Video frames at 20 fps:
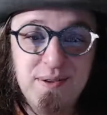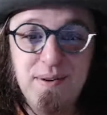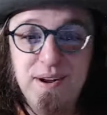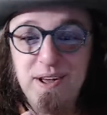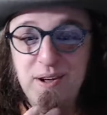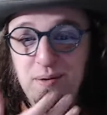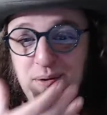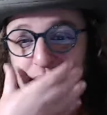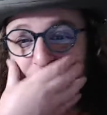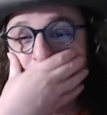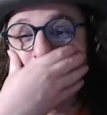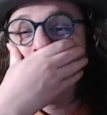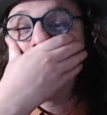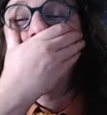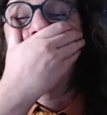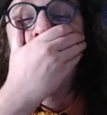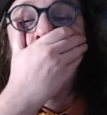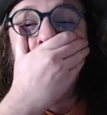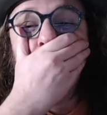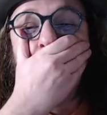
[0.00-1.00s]
the real one,
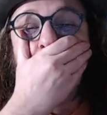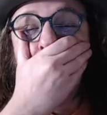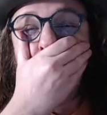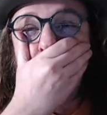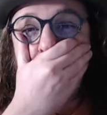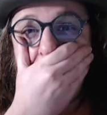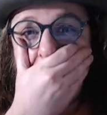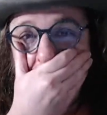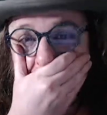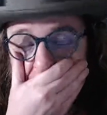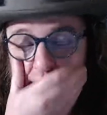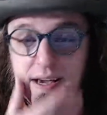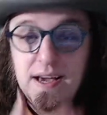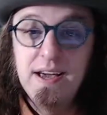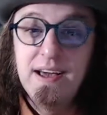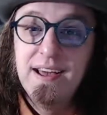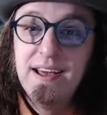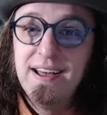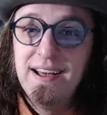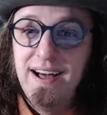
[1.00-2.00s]
hidden by a mask.
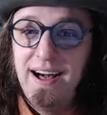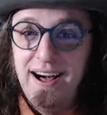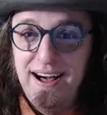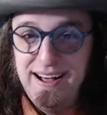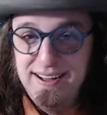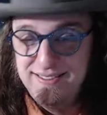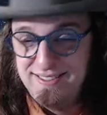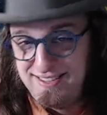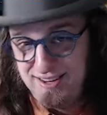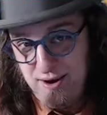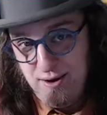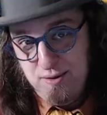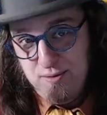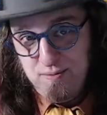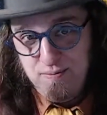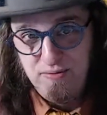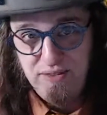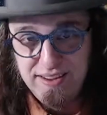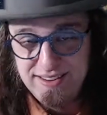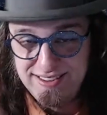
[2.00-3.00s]

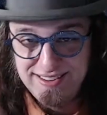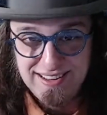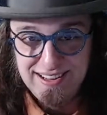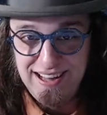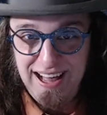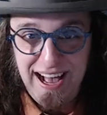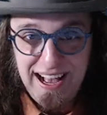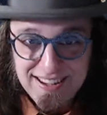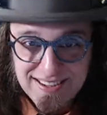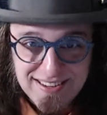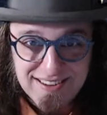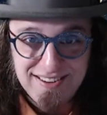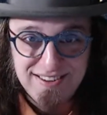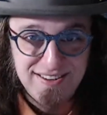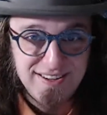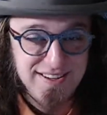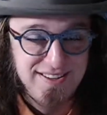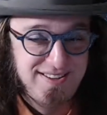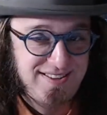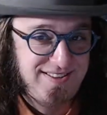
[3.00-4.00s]
So this is the last
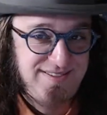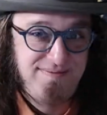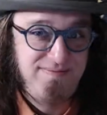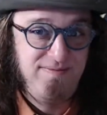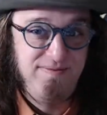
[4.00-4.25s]
just